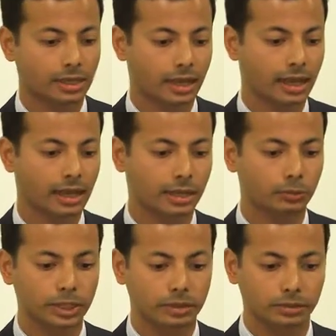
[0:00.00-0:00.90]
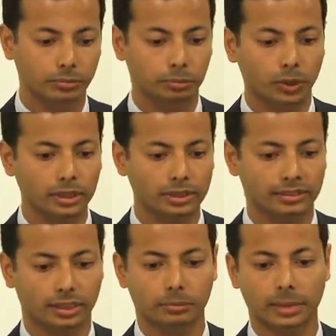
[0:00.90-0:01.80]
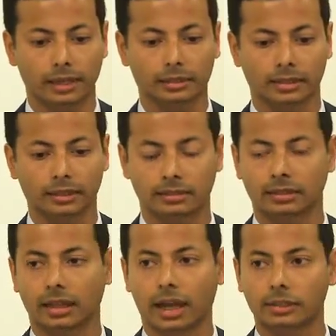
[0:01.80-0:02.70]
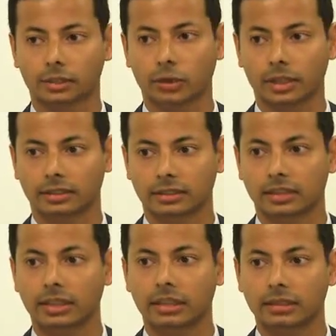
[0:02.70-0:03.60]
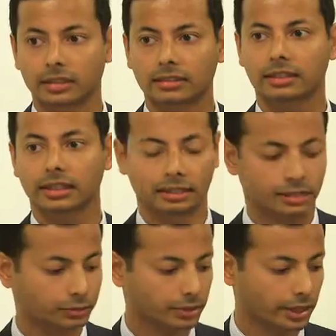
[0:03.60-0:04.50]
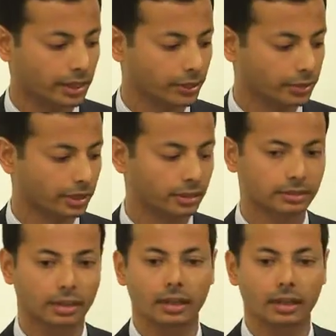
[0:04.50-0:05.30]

And we can broadly segment these design choices into 6 different areas.